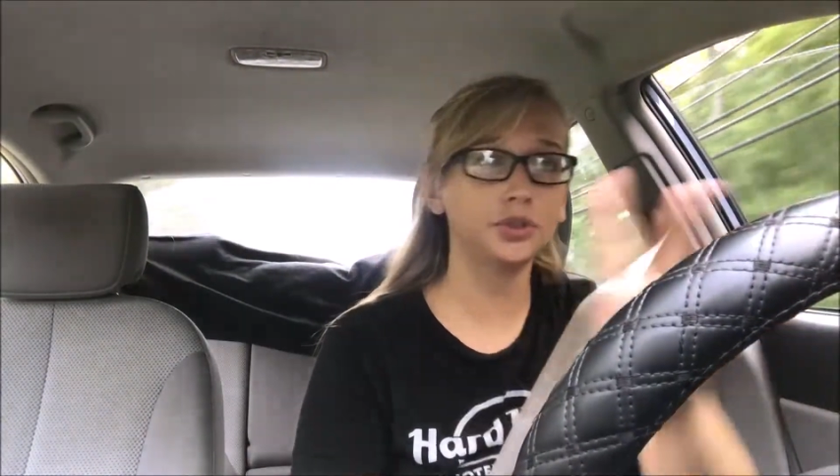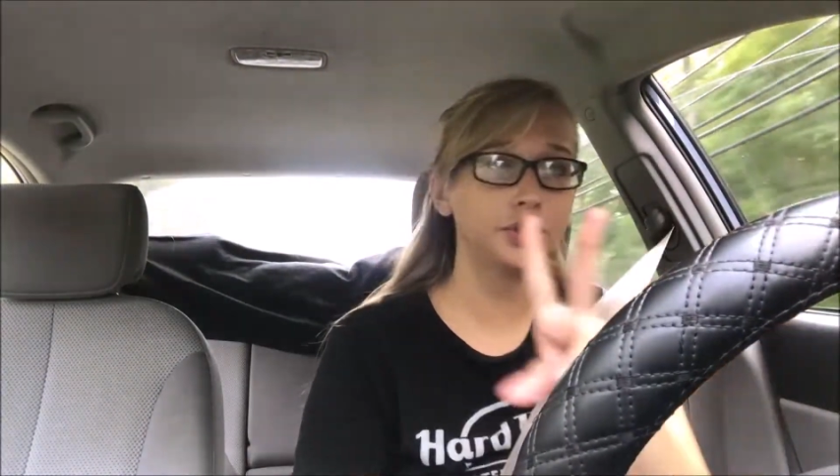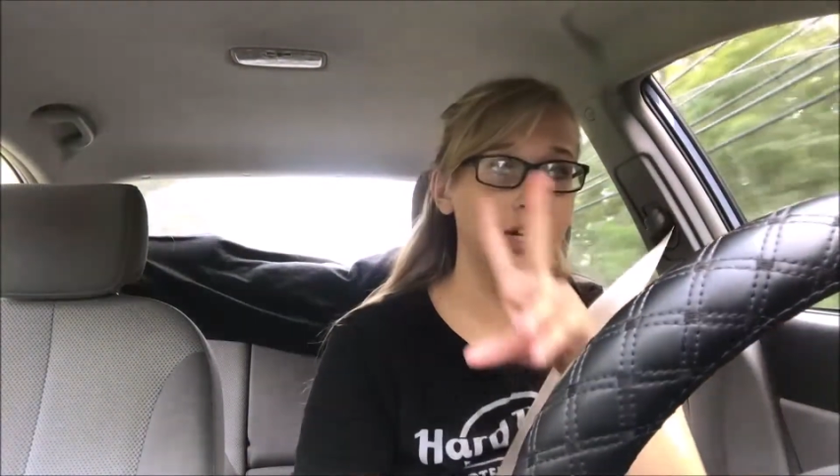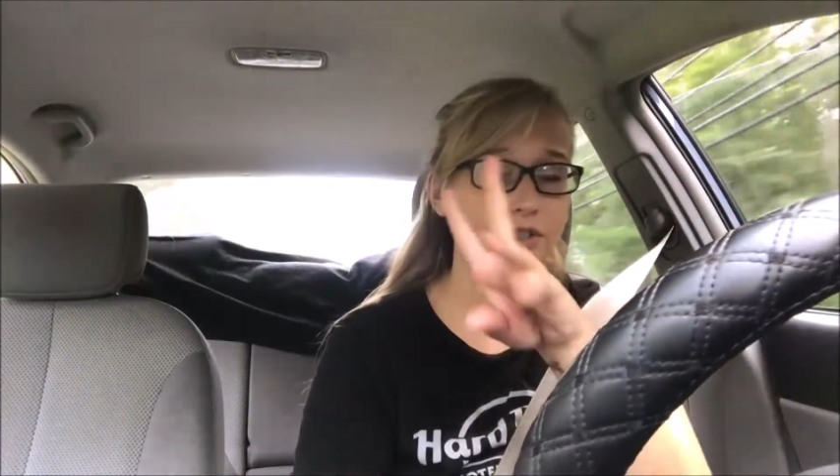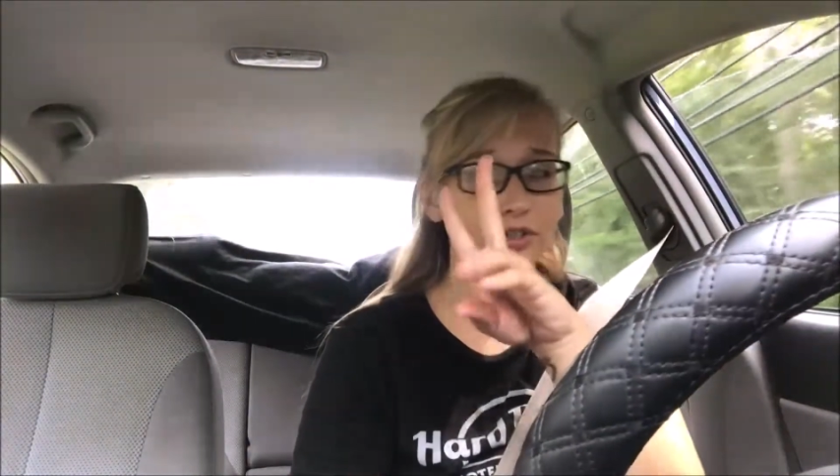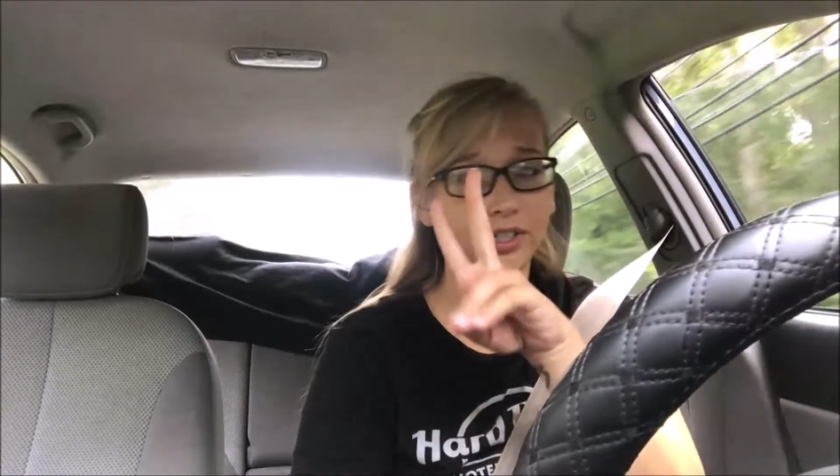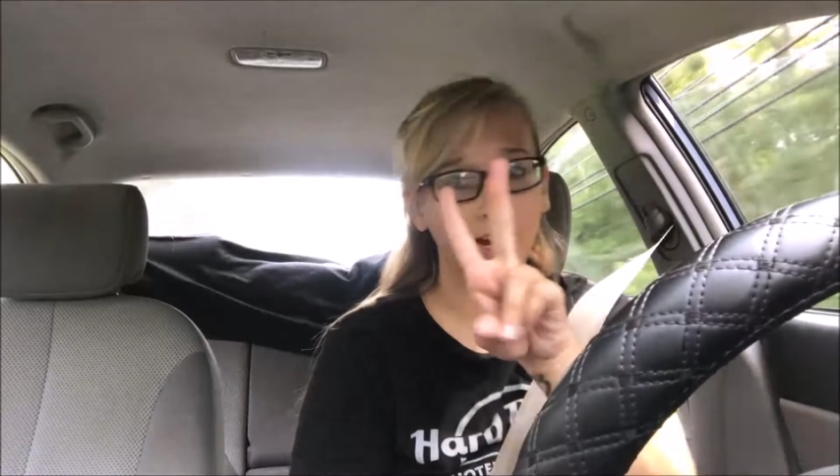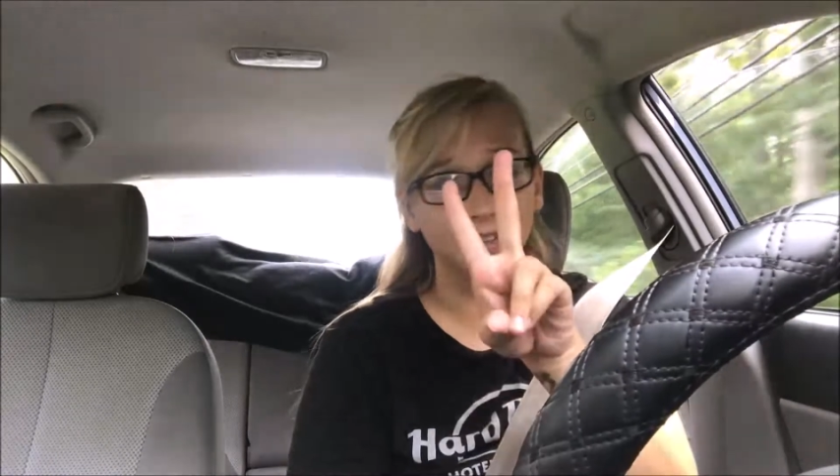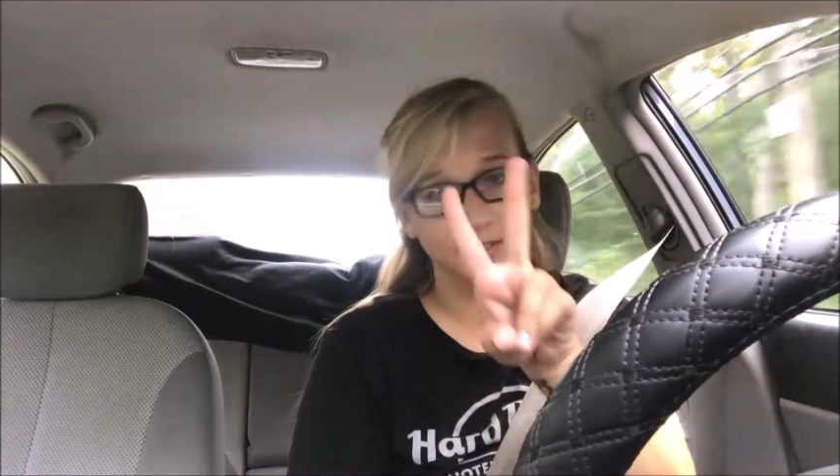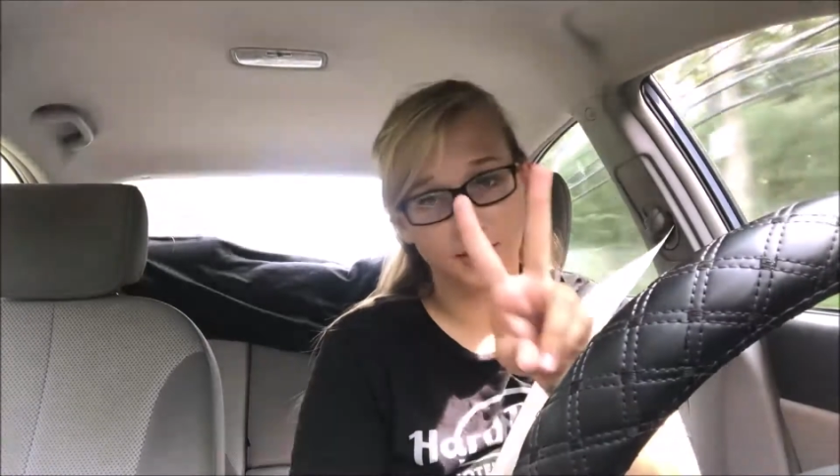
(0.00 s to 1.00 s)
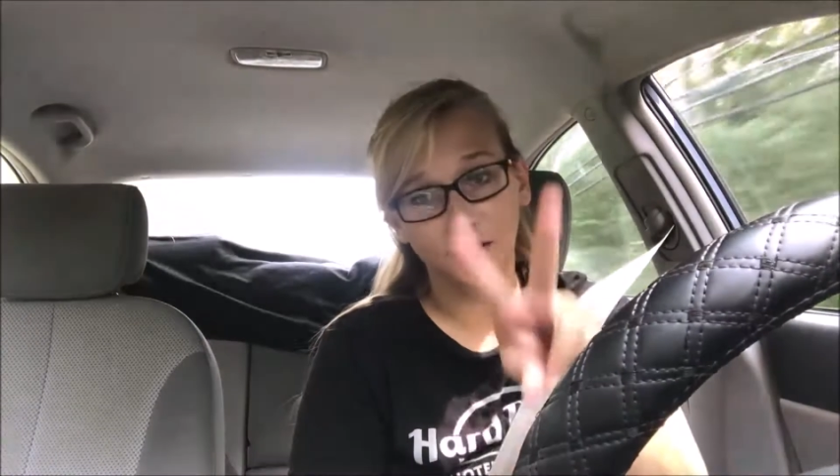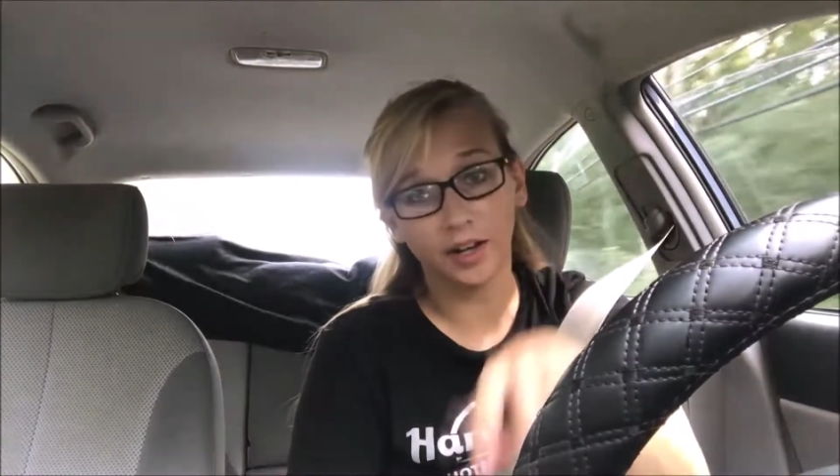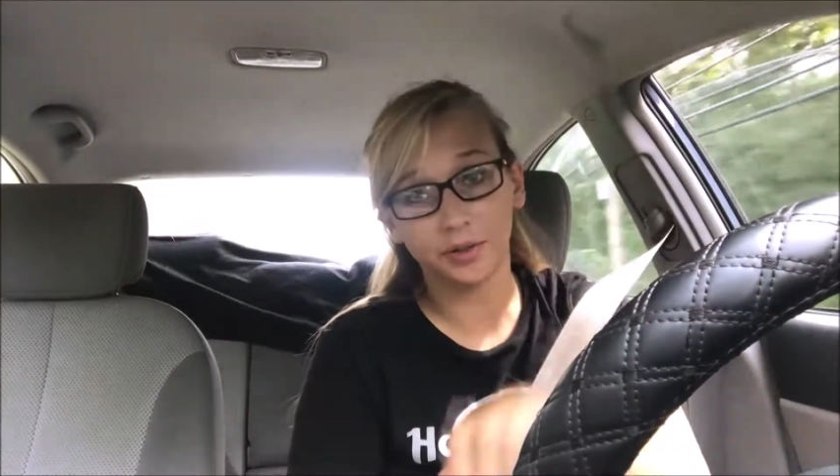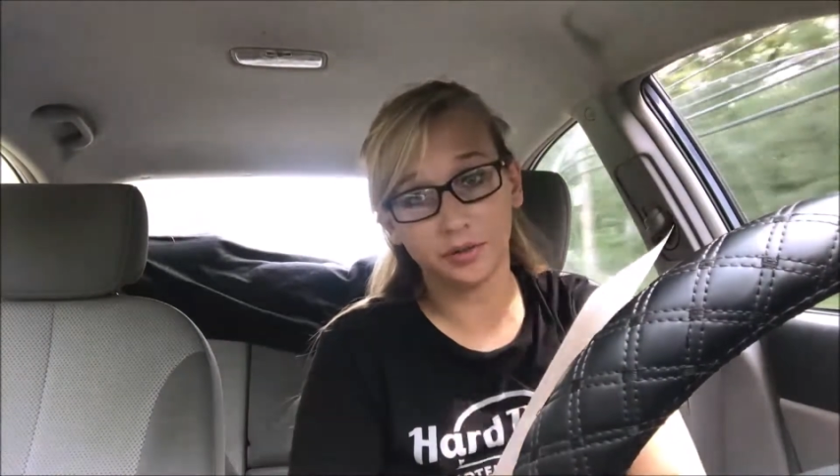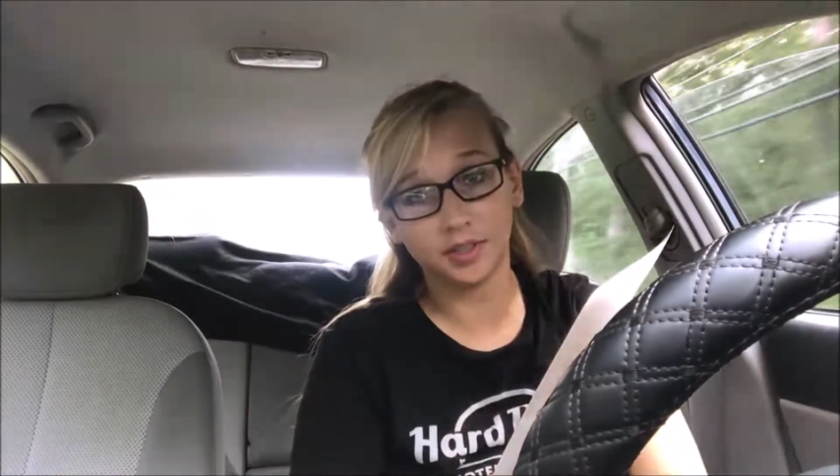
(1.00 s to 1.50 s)
new exercises
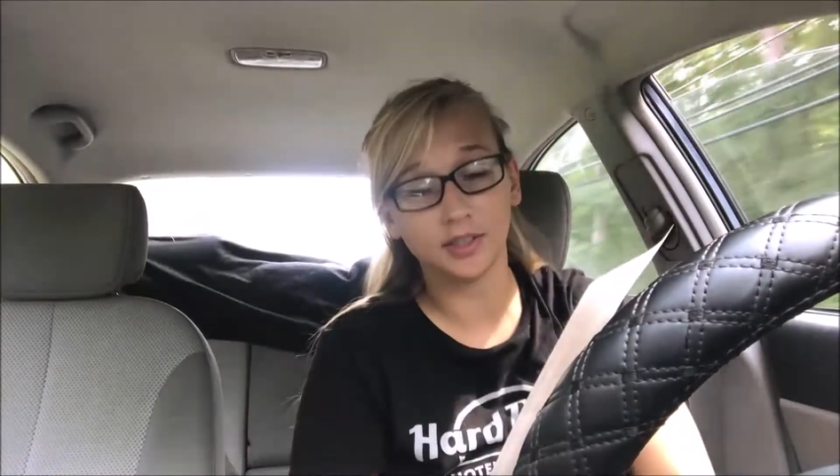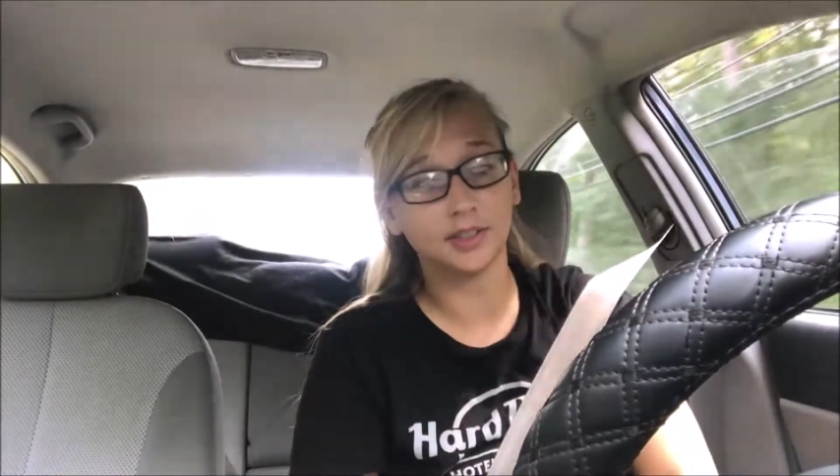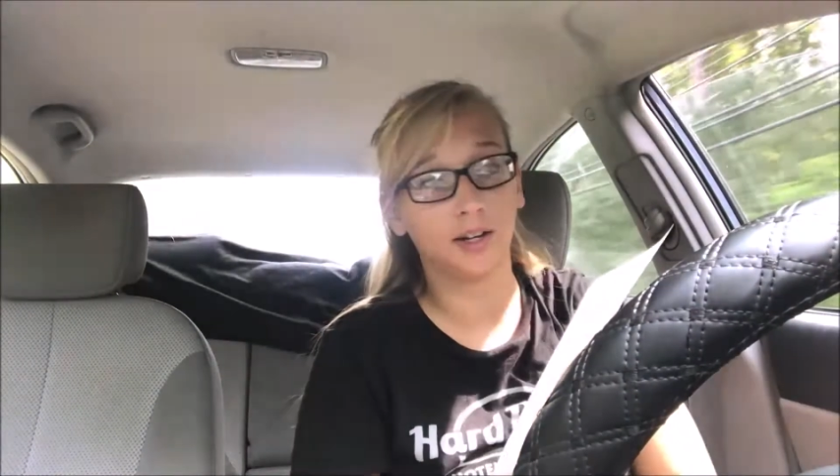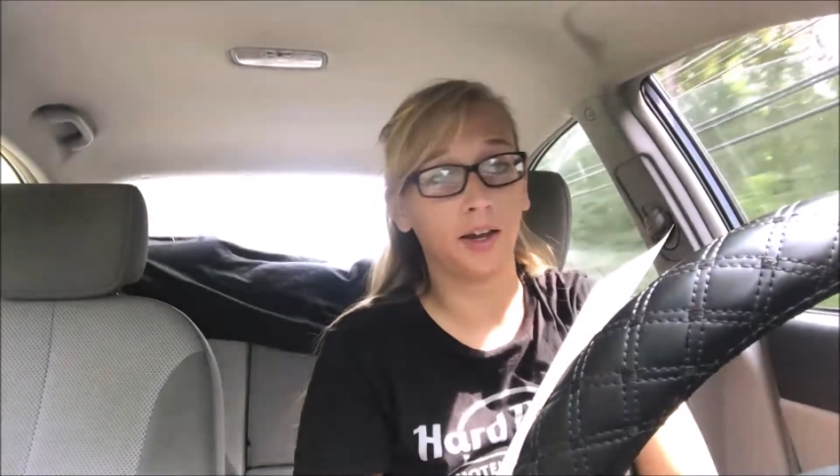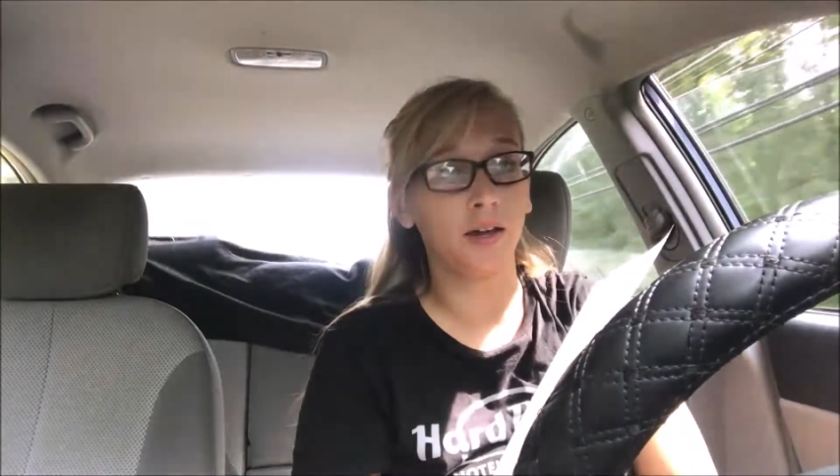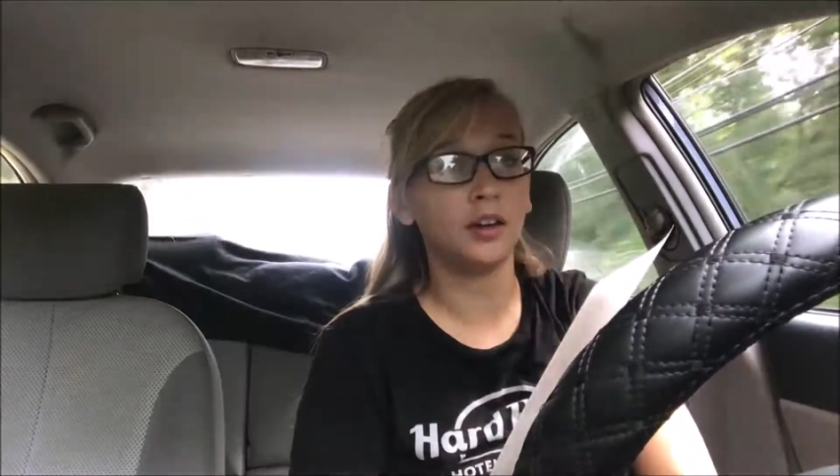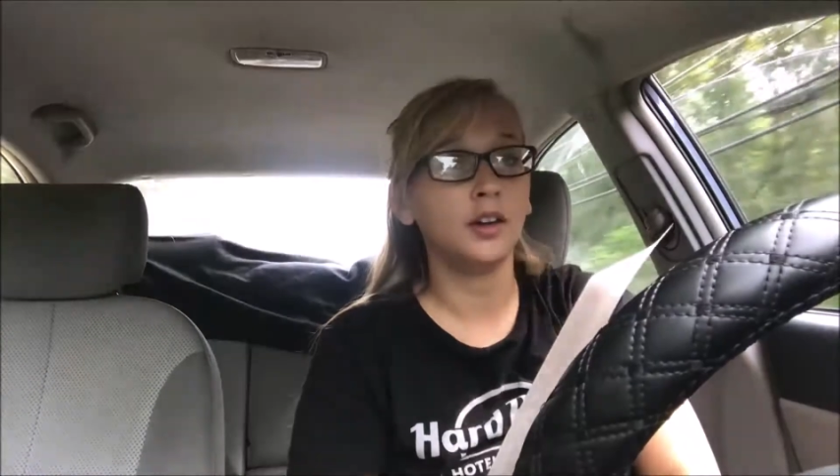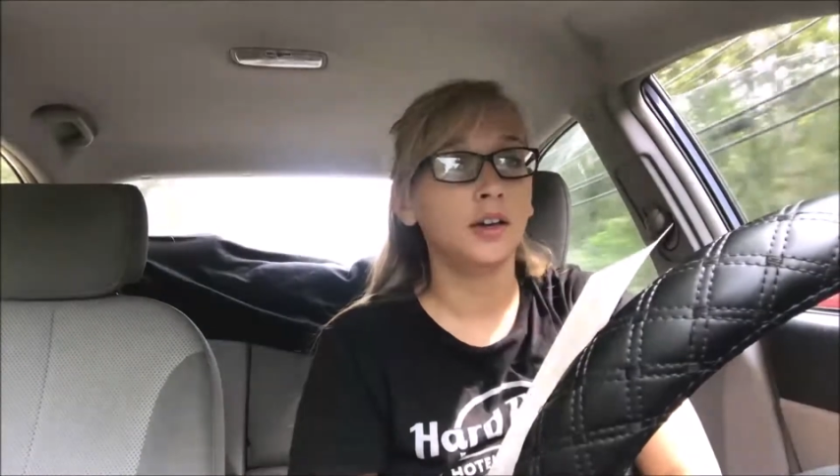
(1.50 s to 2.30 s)
at OT today.